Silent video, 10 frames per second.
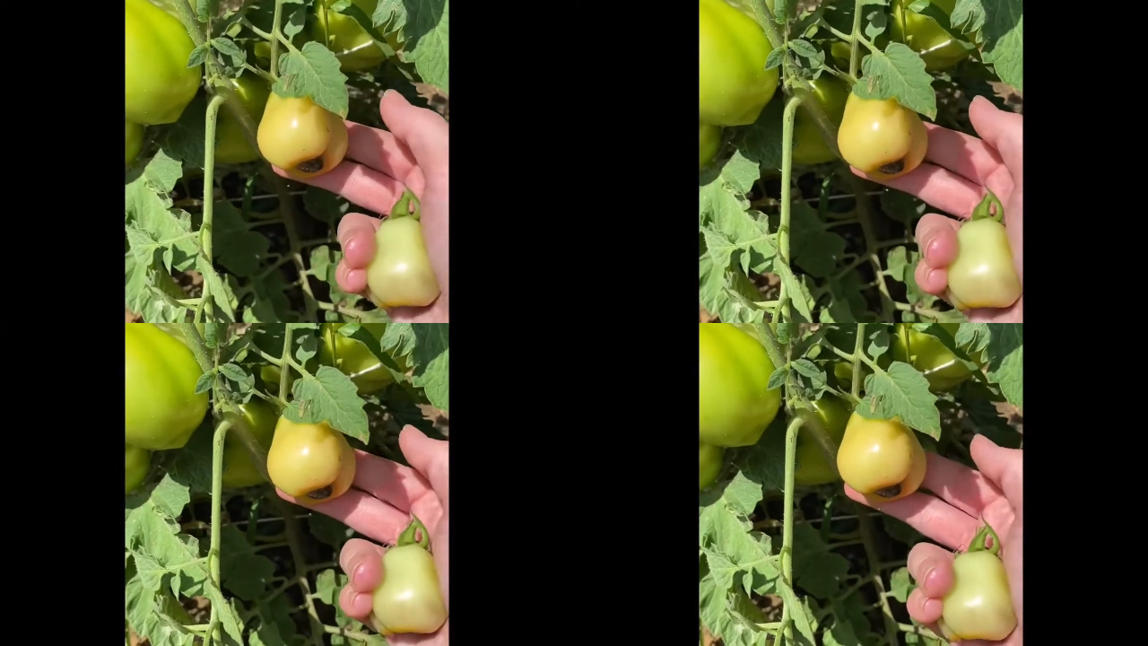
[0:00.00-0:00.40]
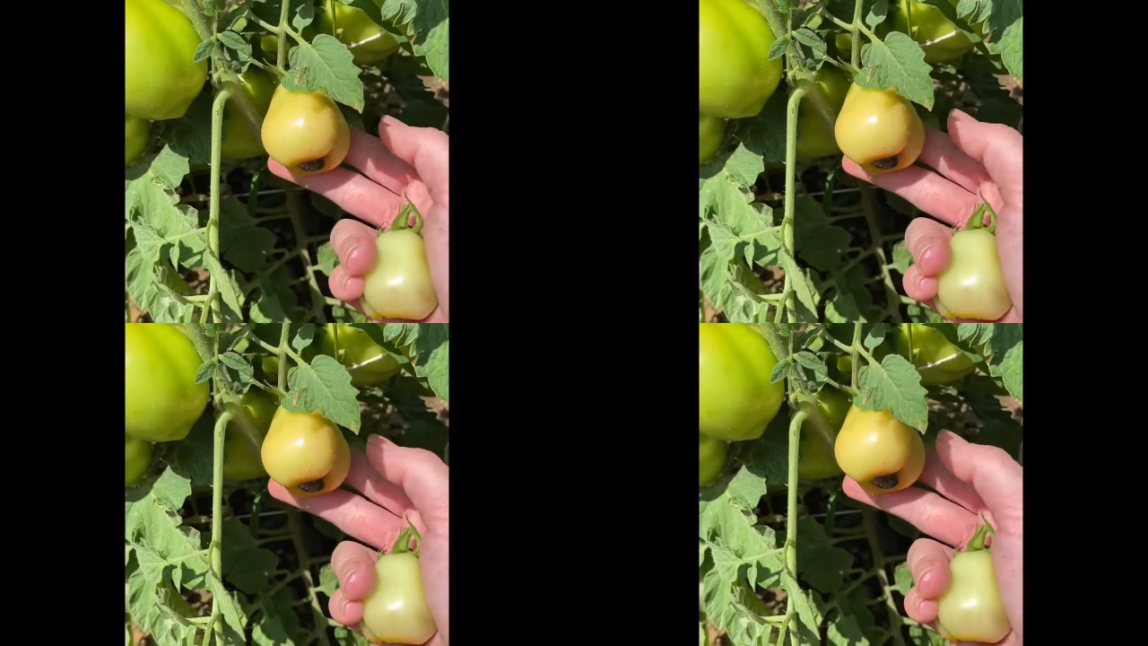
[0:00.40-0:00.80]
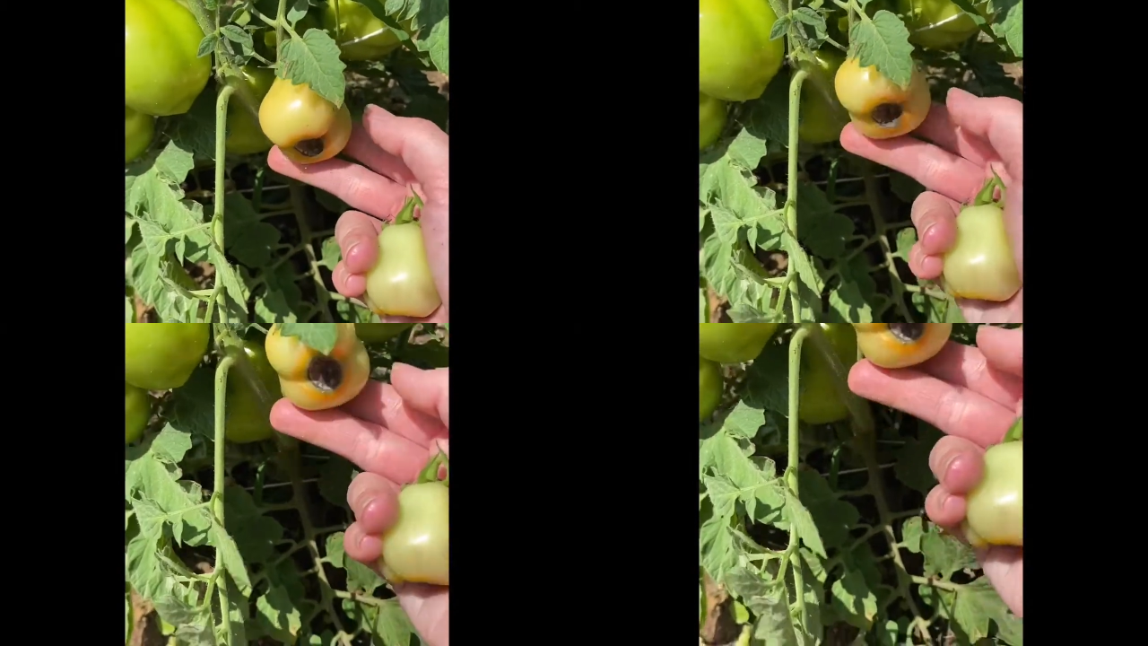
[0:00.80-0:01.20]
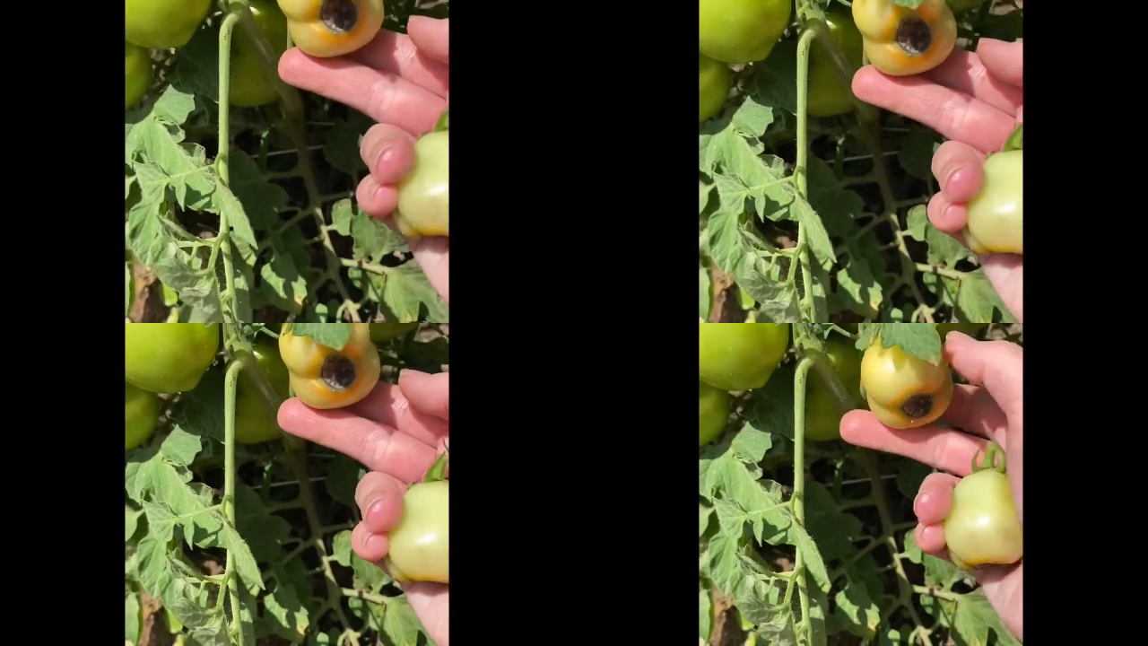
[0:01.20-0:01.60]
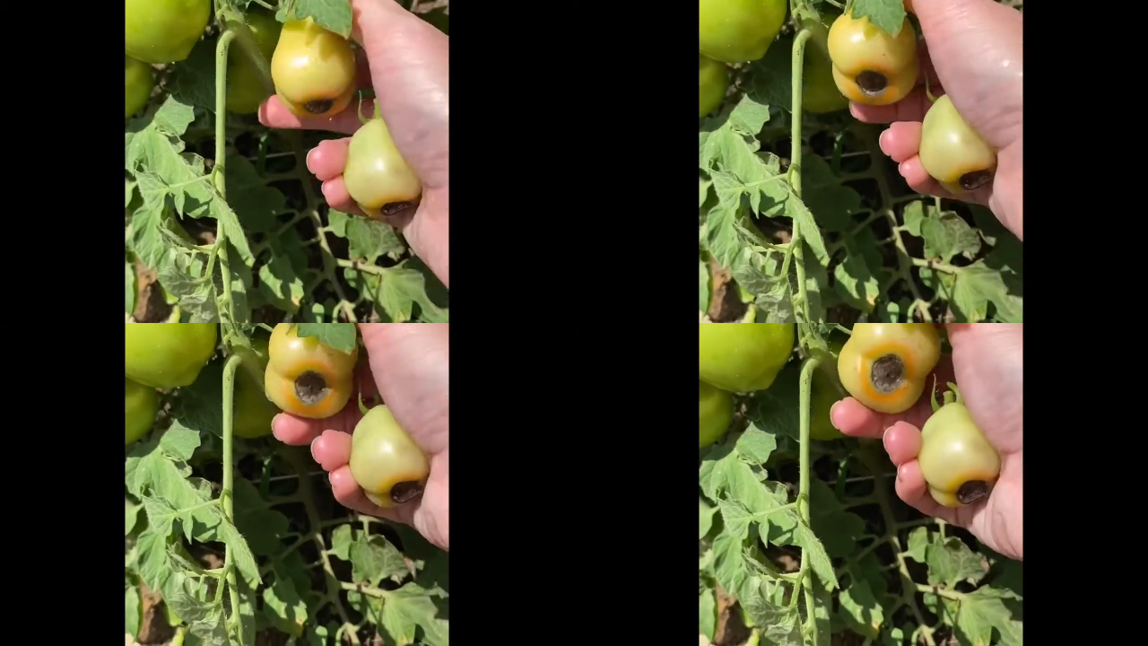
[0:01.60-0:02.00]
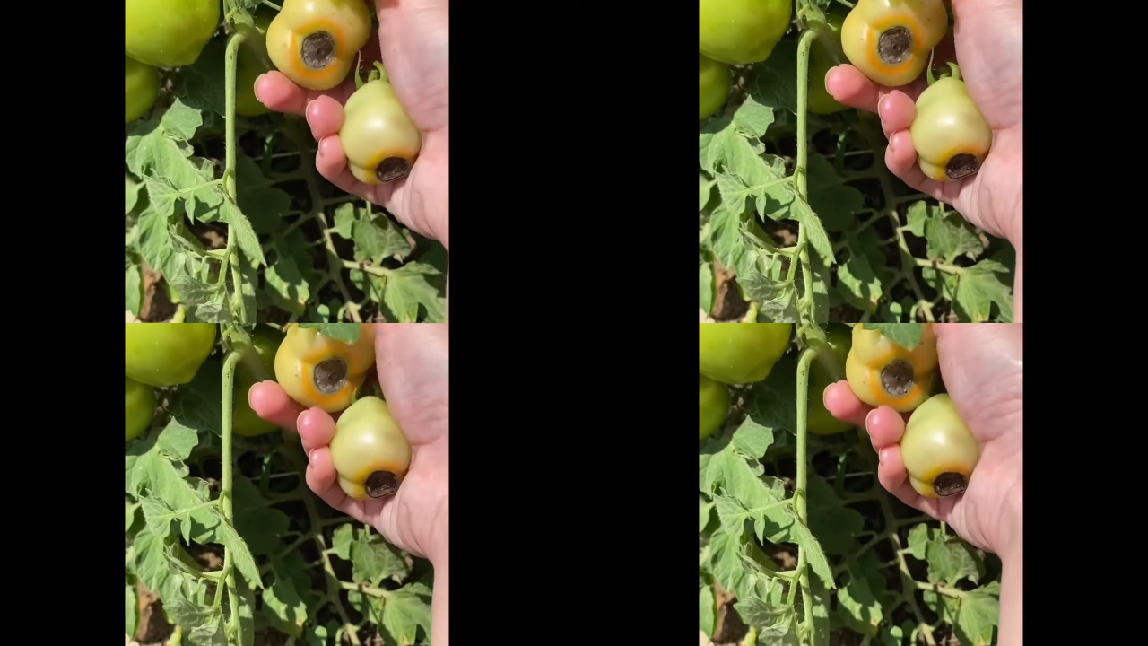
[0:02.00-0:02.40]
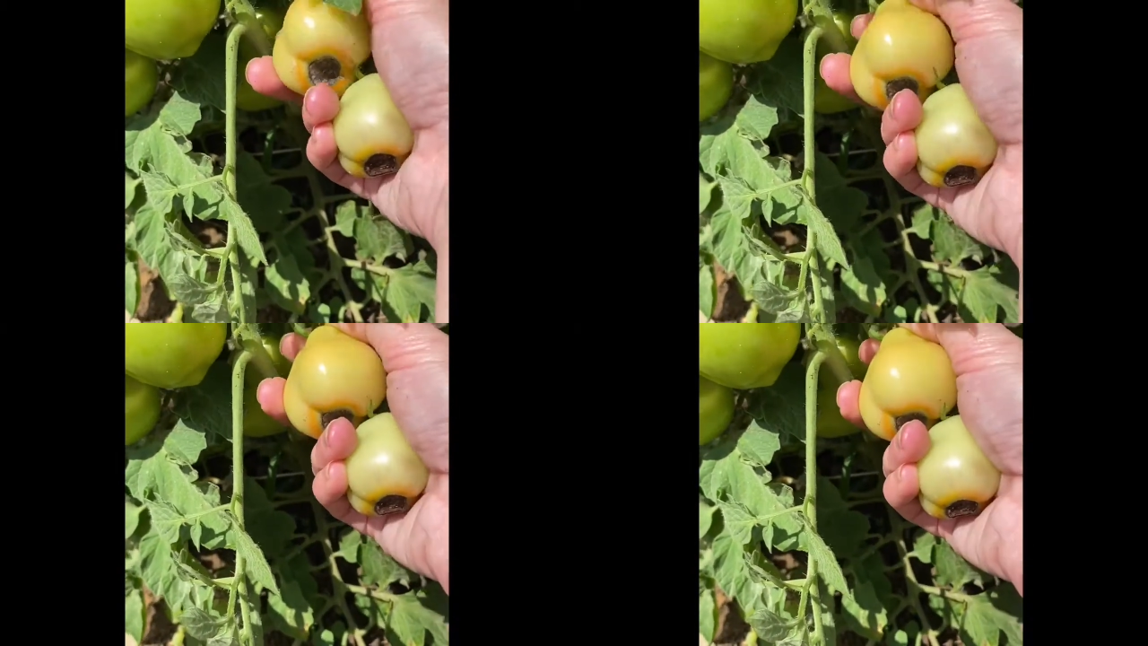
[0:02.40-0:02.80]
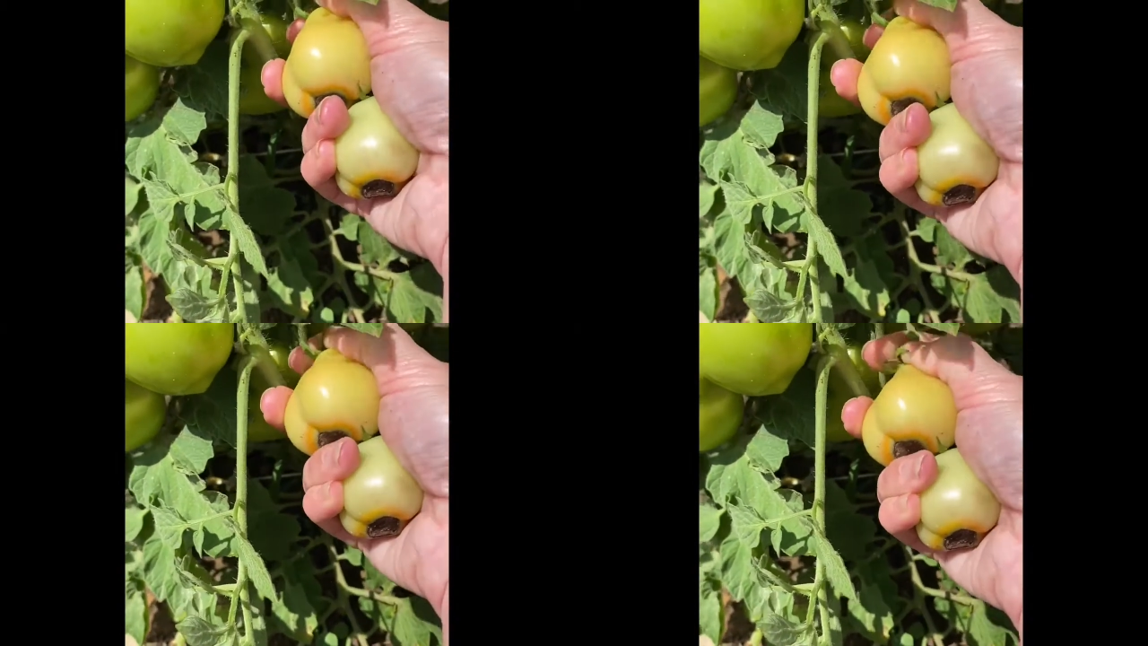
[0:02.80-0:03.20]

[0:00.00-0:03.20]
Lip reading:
No face is visible, so there are no lips to read.